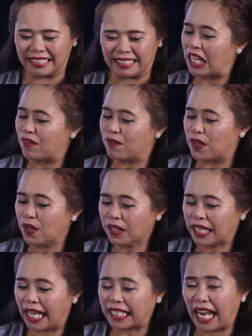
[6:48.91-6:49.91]
If you
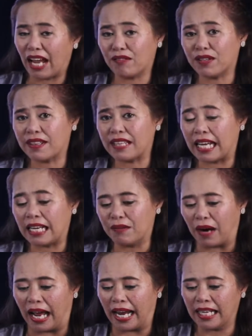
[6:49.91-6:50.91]
got everything
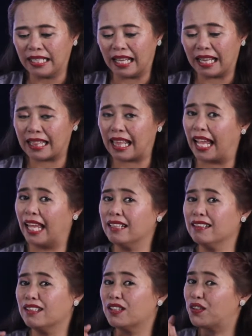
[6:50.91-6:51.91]
right, then
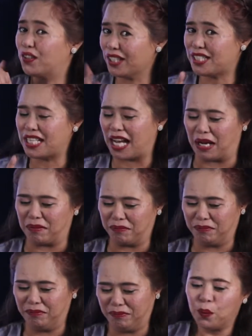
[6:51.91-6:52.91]
good job.
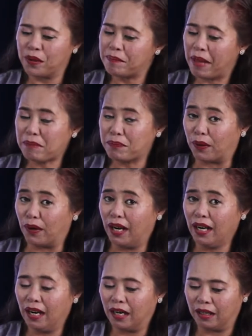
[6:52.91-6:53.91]

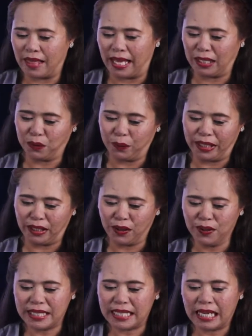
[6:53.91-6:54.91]
Remember that when
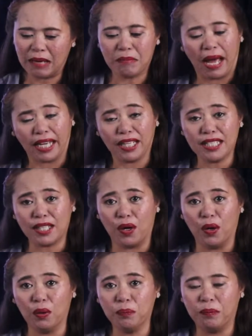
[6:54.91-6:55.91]
using a
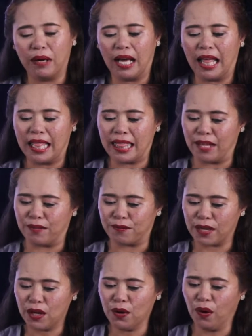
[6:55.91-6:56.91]
microscope, the
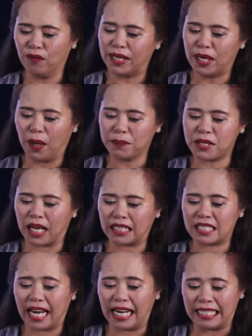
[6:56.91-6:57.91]
view of an object
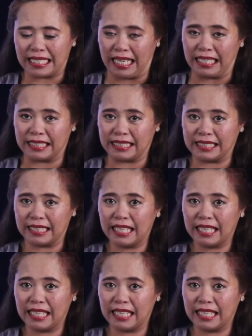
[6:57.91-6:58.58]
changes.